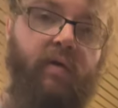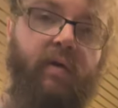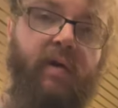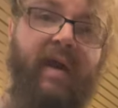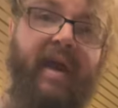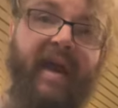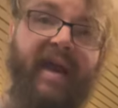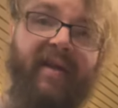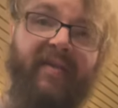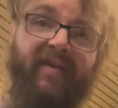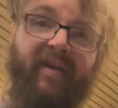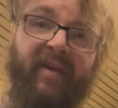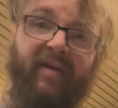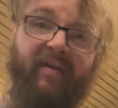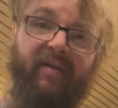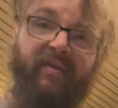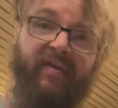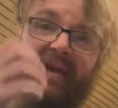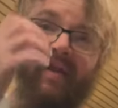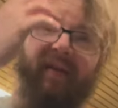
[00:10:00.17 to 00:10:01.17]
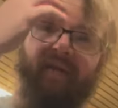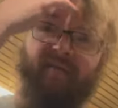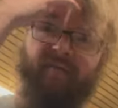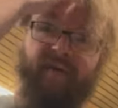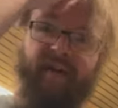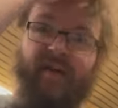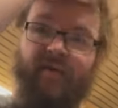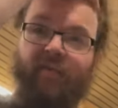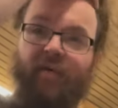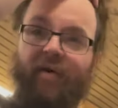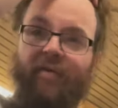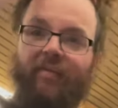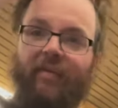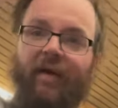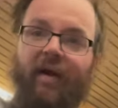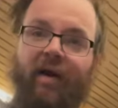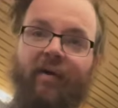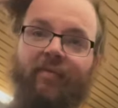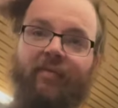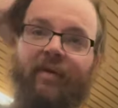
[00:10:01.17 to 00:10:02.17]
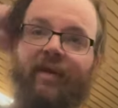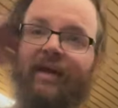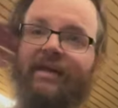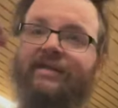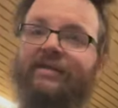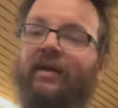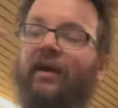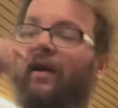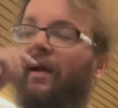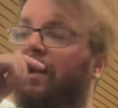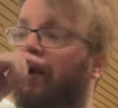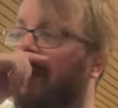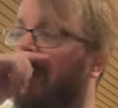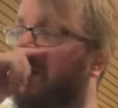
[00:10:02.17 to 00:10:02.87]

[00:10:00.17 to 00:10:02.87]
yeah, the only thing that really woke me up last night